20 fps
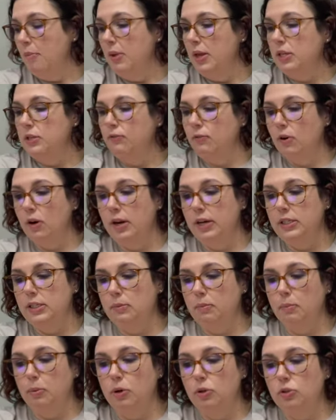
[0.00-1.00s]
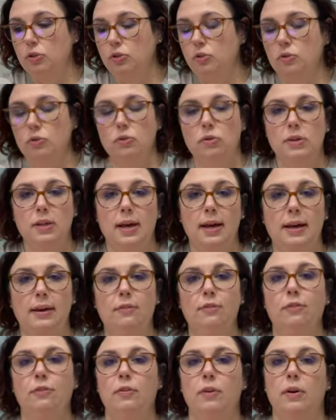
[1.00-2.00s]
As far as personal
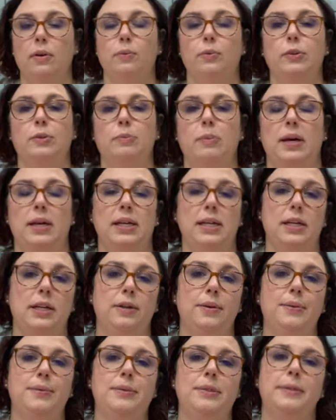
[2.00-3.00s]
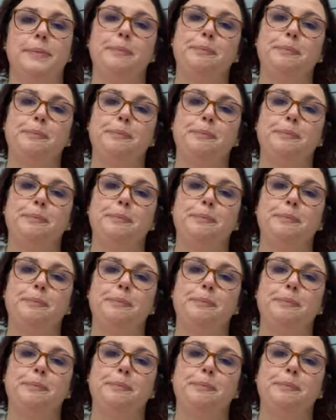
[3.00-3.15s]
life with my kiddos